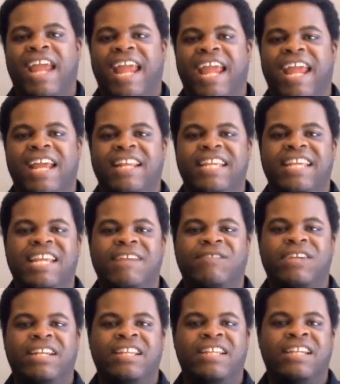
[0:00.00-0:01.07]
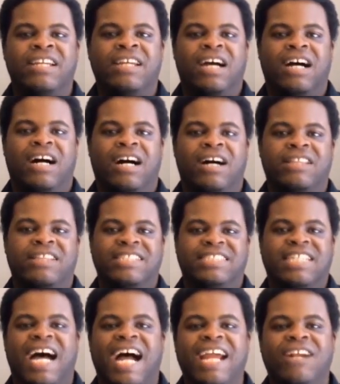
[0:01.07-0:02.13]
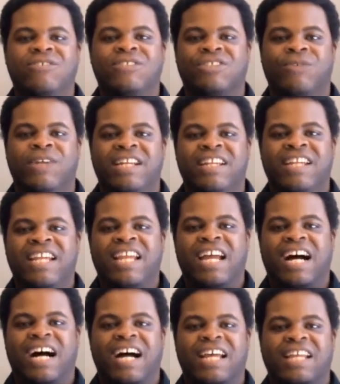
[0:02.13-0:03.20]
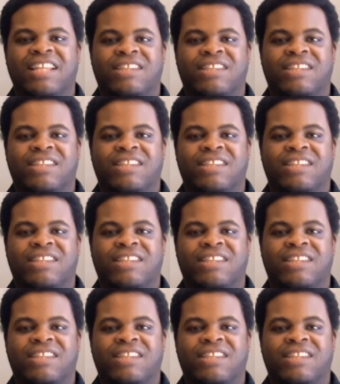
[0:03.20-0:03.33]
and even uh, the title screen uh,